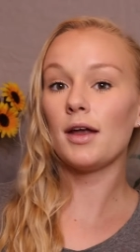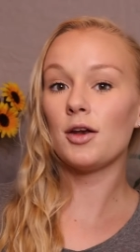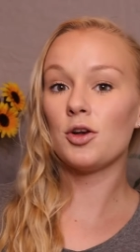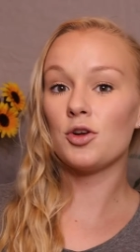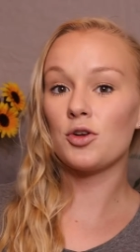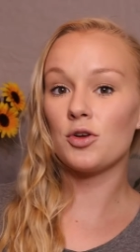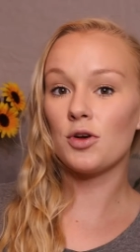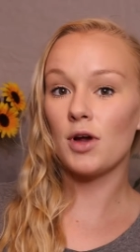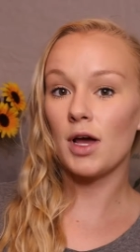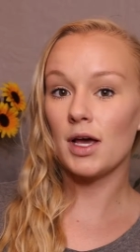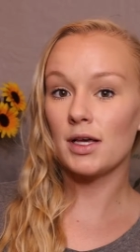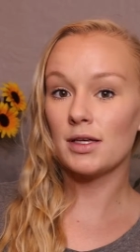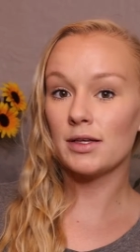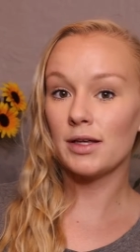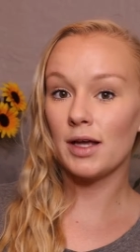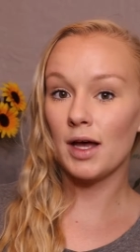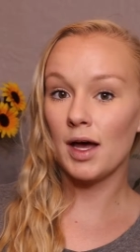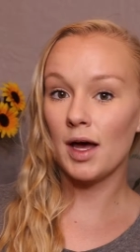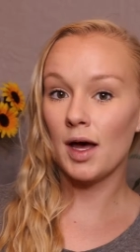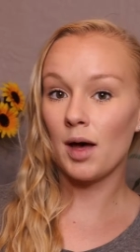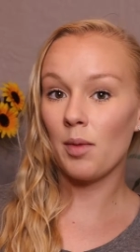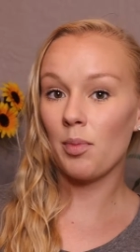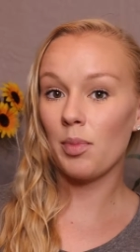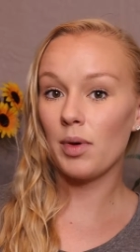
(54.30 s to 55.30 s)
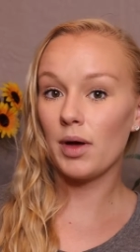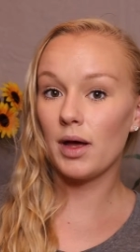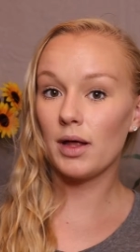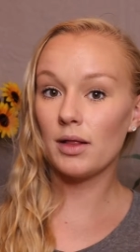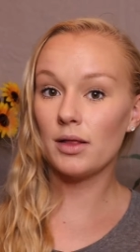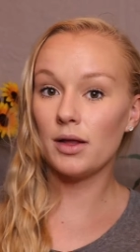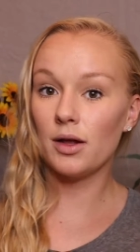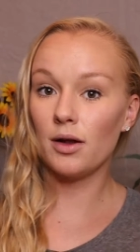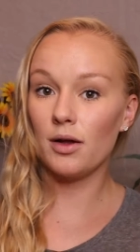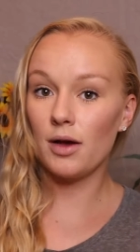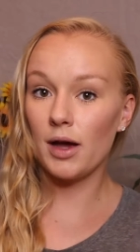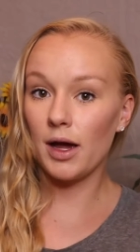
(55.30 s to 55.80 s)
dress up
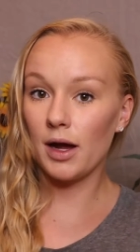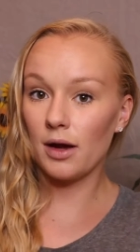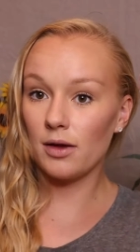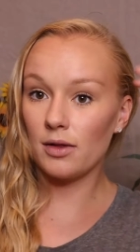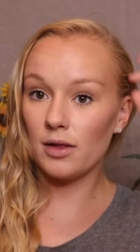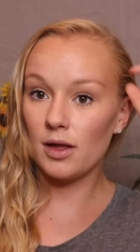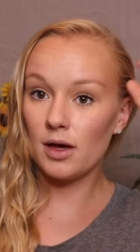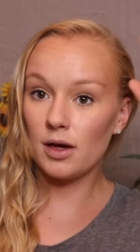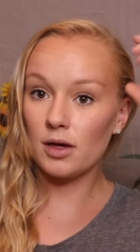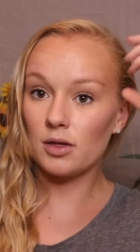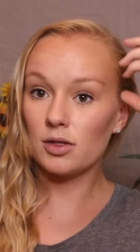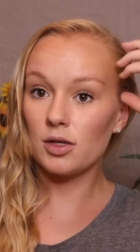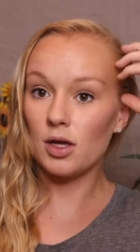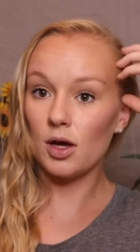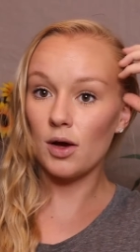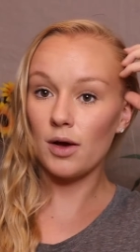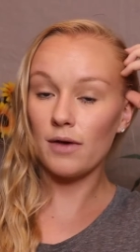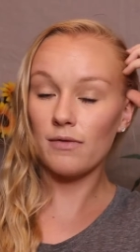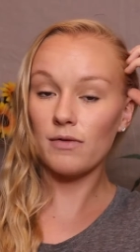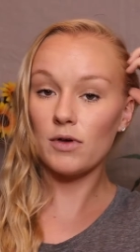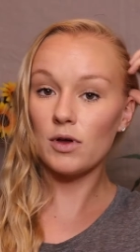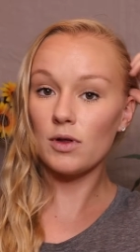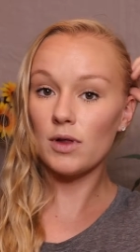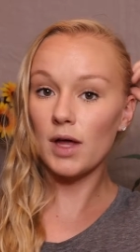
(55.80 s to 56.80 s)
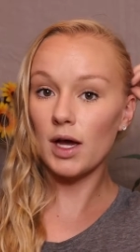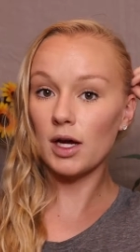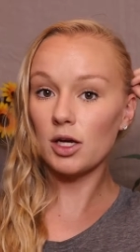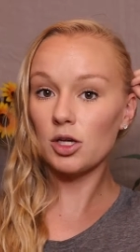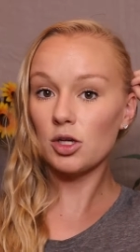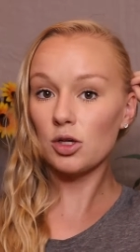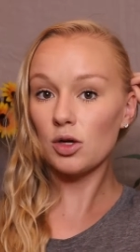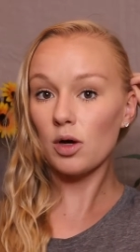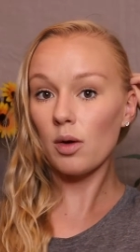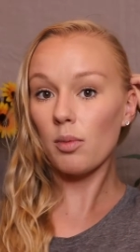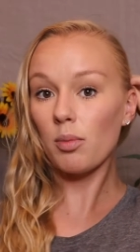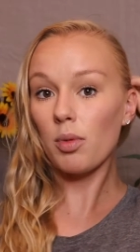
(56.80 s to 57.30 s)
little hair look, so if you like
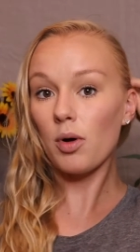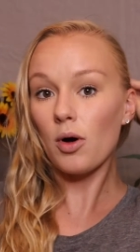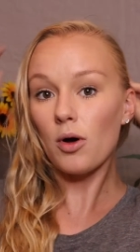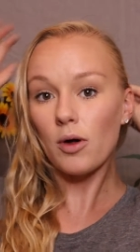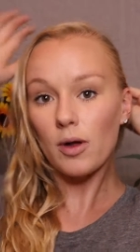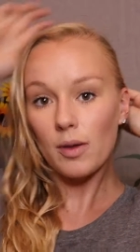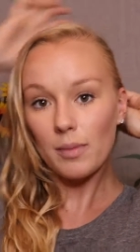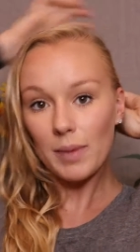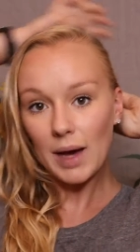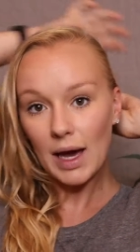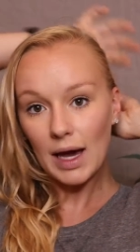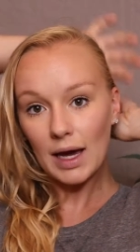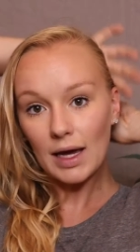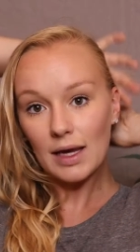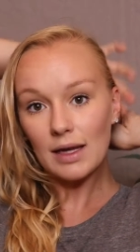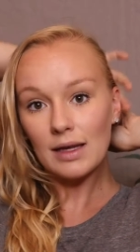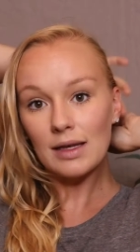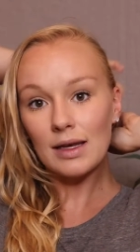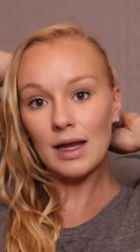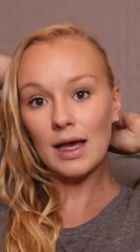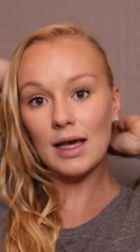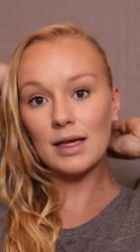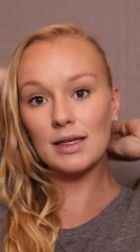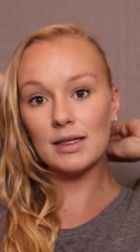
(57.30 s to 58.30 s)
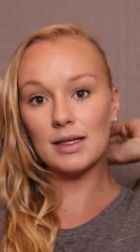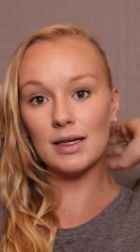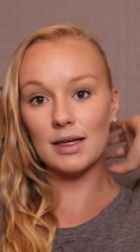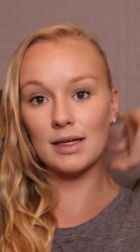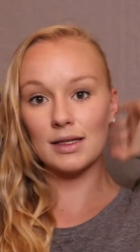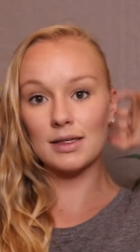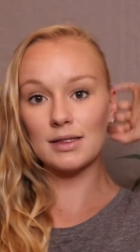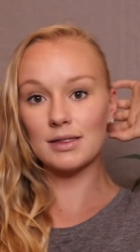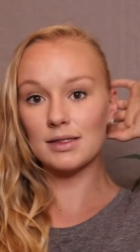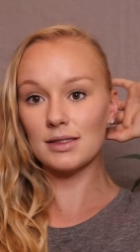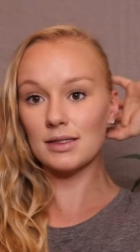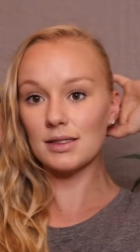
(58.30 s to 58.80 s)
to pull it back nice
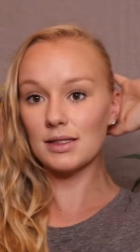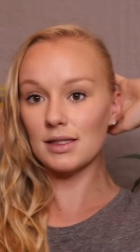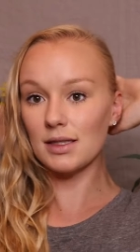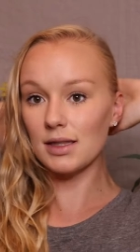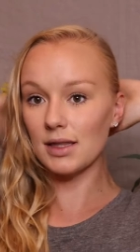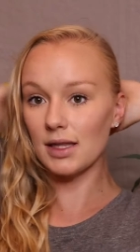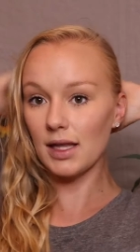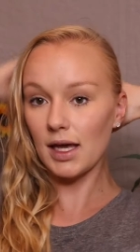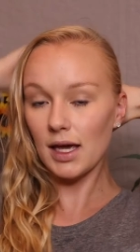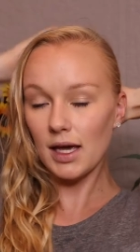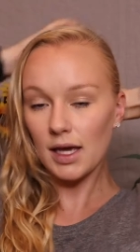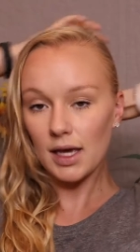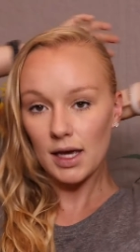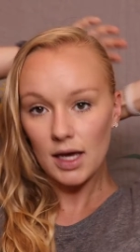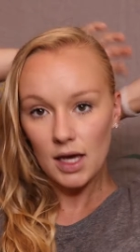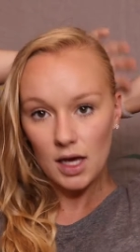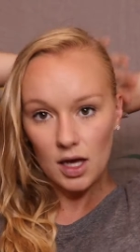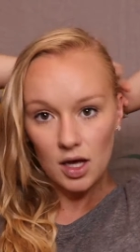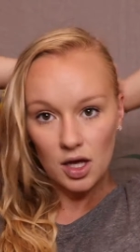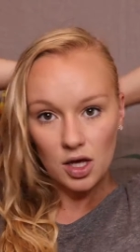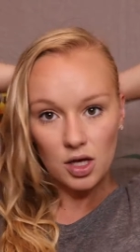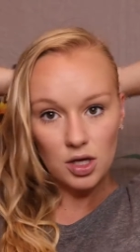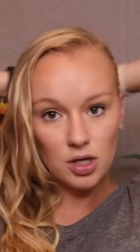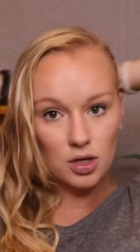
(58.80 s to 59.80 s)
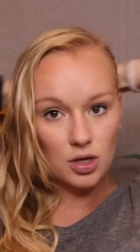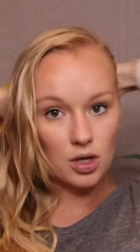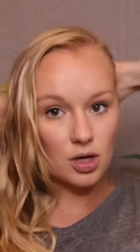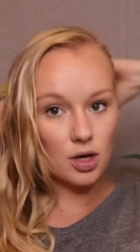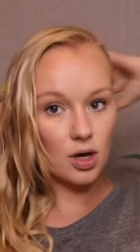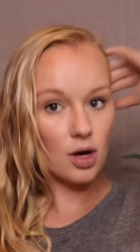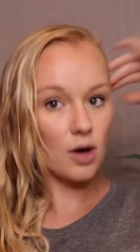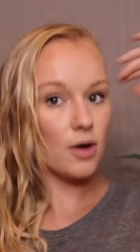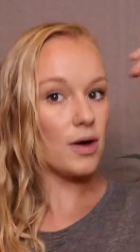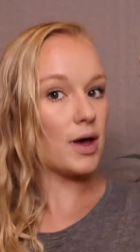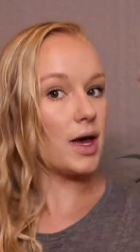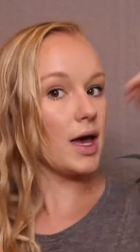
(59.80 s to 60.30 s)
and slick, you can
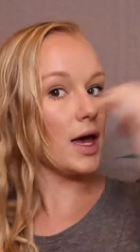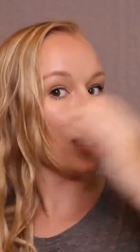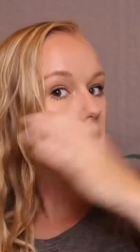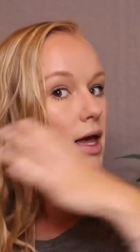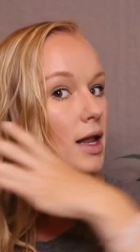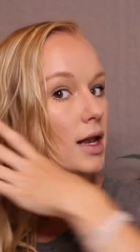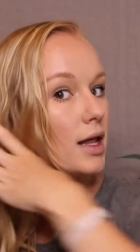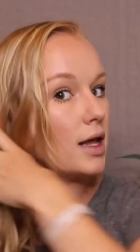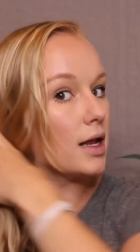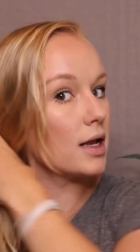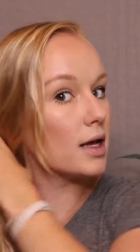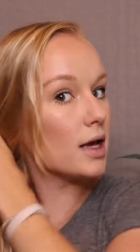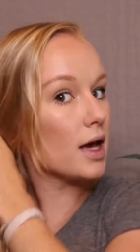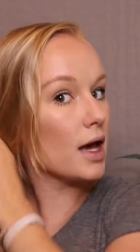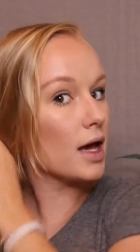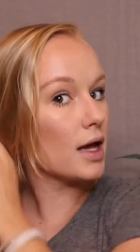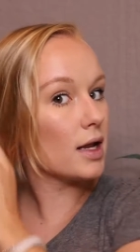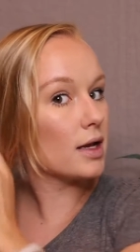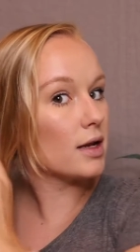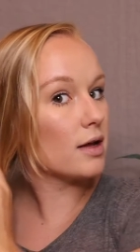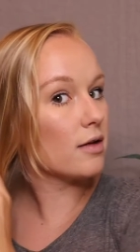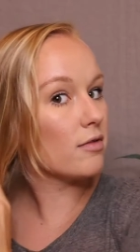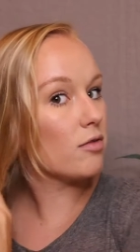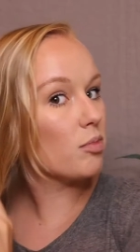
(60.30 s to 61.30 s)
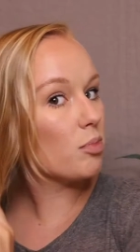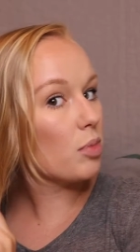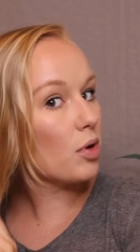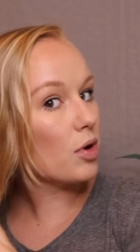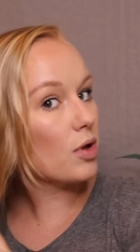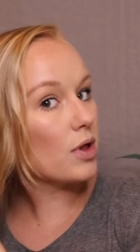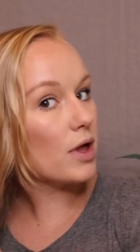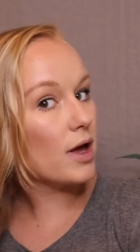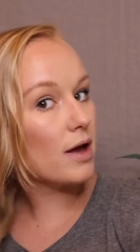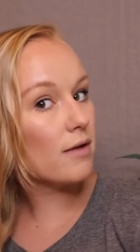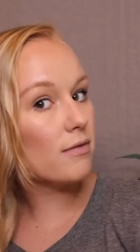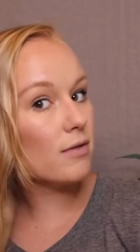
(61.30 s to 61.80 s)
go ahead and kind of
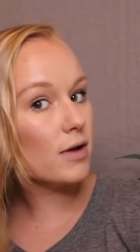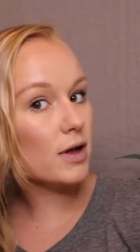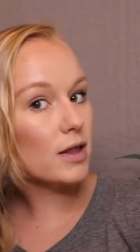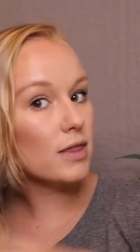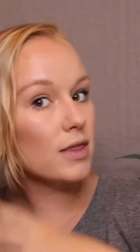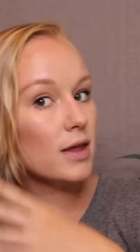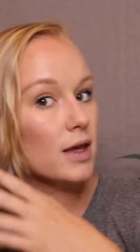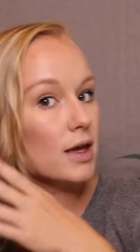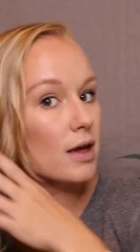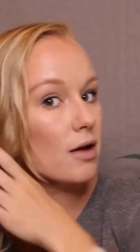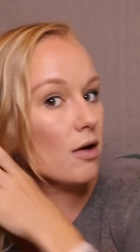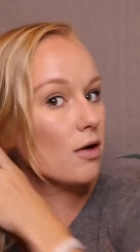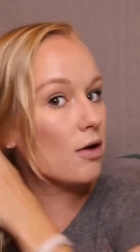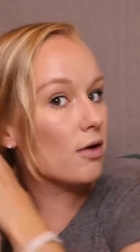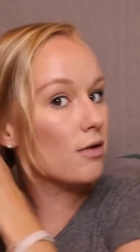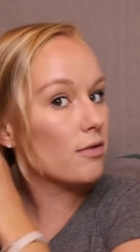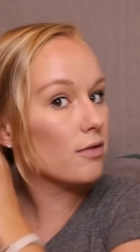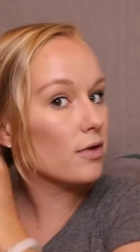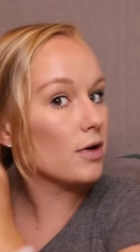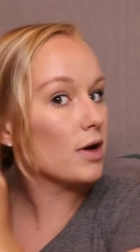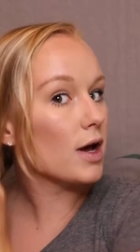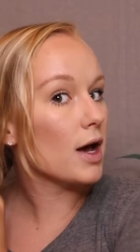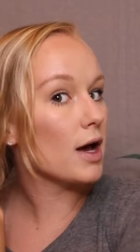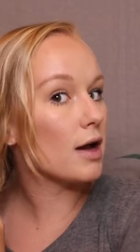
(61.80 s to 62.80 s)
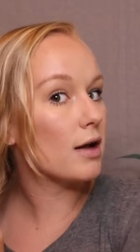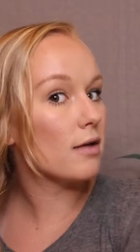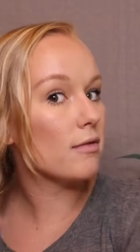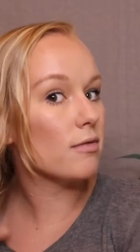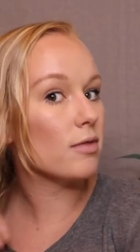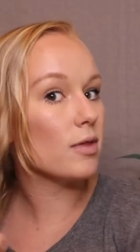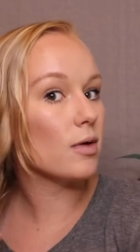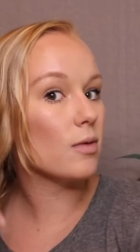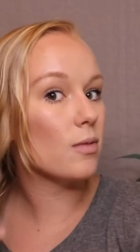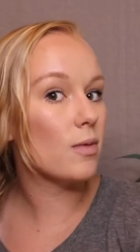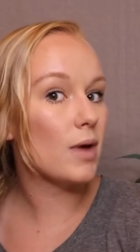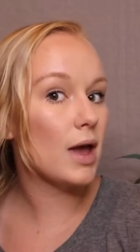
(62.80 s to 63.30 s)
pull everything over out
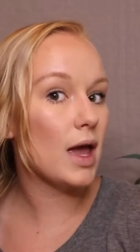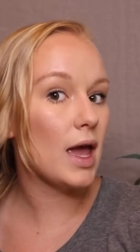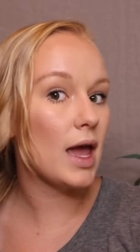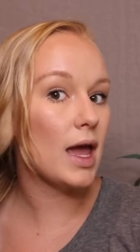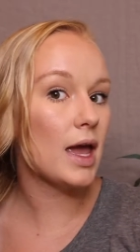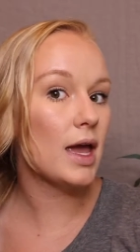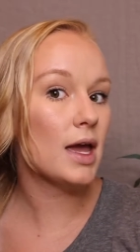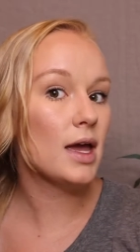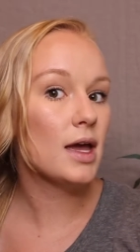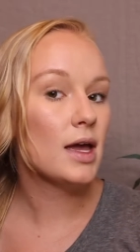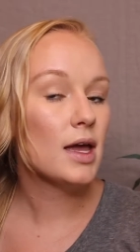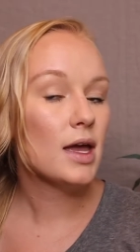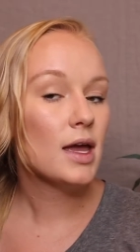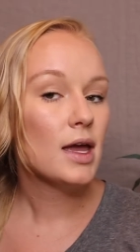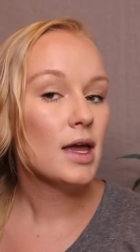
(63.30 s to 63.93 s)
of the way.